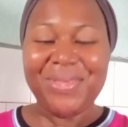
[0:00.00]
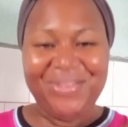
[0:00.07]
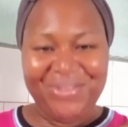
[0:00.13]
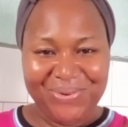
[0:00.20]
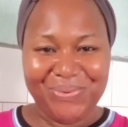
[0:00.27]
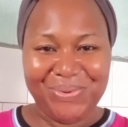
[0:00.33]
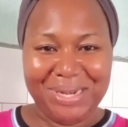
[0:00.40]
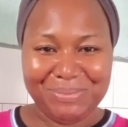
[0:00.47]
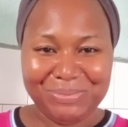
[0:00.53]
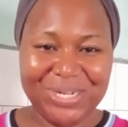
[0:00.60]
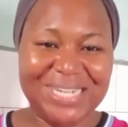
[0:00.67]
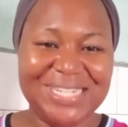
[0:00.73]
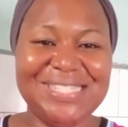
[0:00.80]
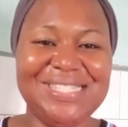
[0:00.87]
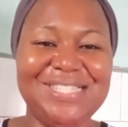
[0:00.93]
you know what I'm
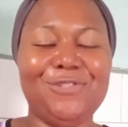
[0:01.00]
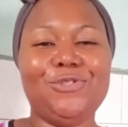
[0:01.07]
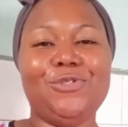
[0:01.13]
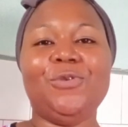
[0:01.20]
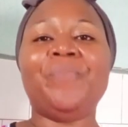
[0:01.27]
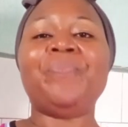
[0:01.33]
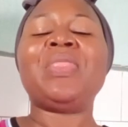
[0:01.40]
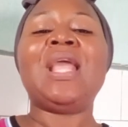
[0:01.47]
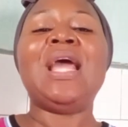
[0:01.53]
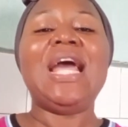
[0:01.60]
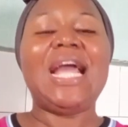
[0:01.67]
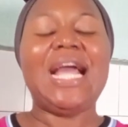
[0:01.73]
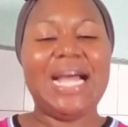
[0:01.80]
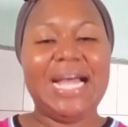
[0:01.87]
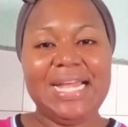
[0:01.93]
trying to say to you,
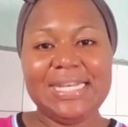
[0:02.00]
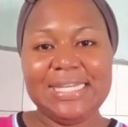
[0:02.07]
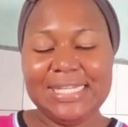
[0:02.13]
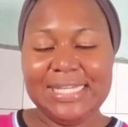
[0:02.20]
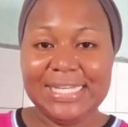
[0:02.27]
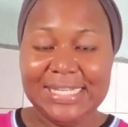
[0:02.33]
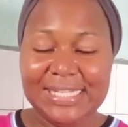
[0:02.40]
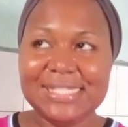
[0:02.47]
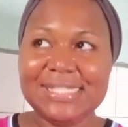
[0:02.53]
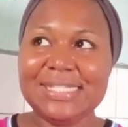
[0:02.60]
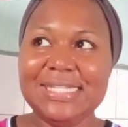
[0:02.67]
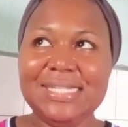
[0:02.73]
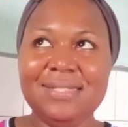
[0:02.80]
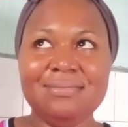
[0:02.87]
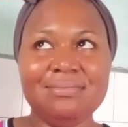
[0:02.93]
can
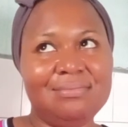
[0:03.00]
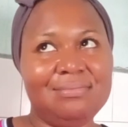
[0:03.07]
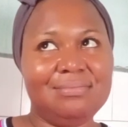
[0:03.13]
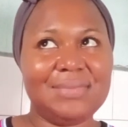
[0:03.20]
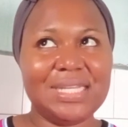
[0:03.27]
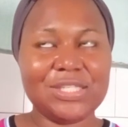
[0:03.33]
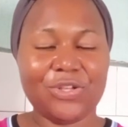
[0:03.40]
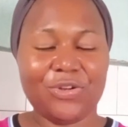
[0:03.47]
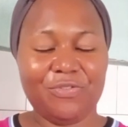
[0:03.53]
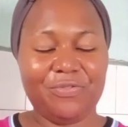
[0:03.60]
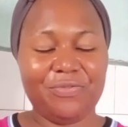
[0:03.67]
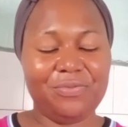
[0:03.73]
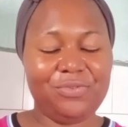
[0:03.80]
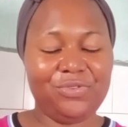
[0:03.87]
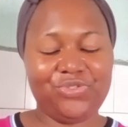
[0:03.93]
easily sort of
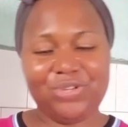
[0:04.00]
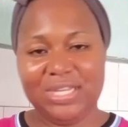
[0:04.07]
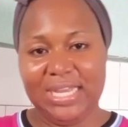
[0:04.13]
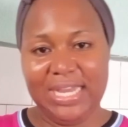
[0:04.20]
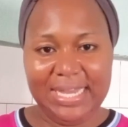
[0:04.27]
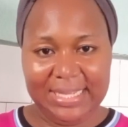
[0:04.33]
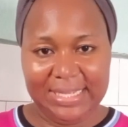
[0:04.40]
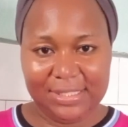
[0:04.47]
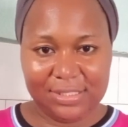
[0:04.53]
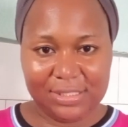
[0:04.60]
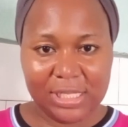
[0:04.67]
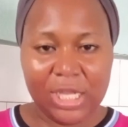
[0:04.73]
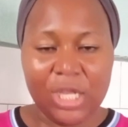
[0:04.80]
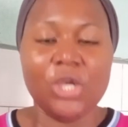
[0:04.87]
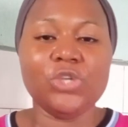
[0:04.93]
trigger it.
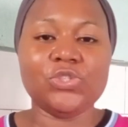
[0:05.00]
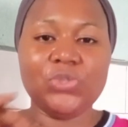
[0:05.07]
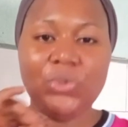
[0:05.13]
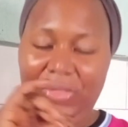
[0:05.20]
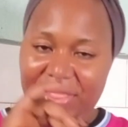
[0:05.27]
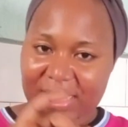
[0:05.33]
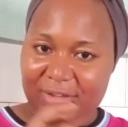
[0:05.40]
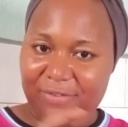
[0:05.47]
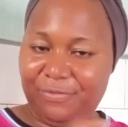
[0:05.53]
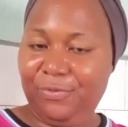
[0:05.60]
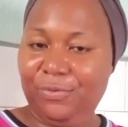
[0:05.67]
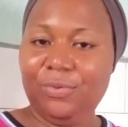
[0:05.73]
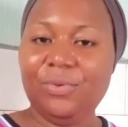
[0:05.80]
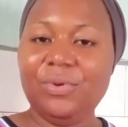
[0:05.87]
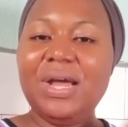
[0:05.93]
So,
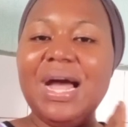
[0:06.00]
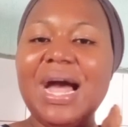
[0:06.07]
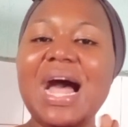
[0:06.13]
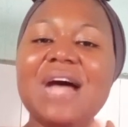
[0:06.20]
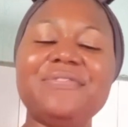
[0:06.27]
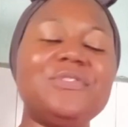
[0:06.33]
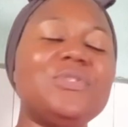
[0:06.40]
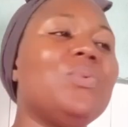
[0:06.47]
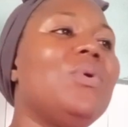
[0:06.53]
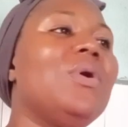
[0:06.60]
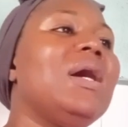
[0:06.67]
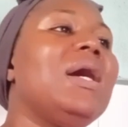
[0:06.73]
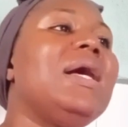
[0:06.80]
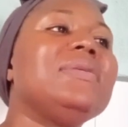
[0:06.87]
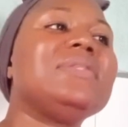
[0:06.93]
therefore, after
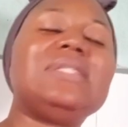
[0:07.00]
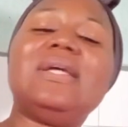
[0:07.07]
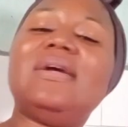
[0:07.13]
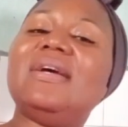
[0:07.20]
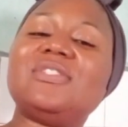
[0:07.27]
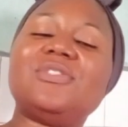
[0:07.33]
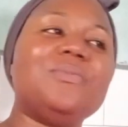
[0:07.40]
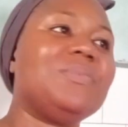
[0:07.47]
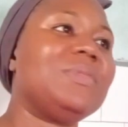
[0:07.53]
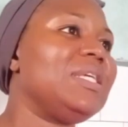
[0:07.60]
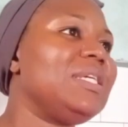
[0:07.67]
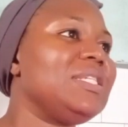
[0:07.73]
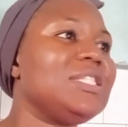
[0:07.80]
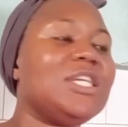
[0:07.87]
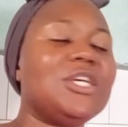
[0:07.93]
workouts, there are some
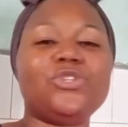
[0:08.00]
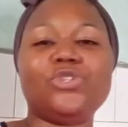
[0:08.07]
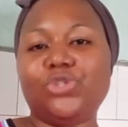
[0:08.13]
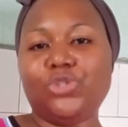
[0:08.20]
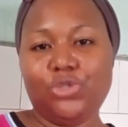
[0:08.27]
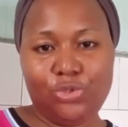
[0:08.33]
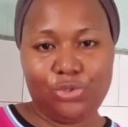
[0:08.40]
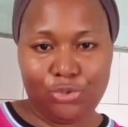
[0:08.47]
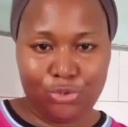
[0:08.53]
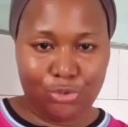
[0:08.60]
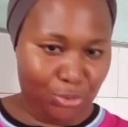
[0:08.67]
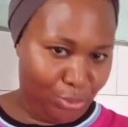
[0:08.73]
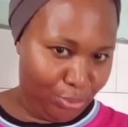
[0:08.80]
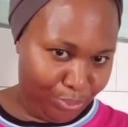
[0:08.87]
things that you shouldn't do.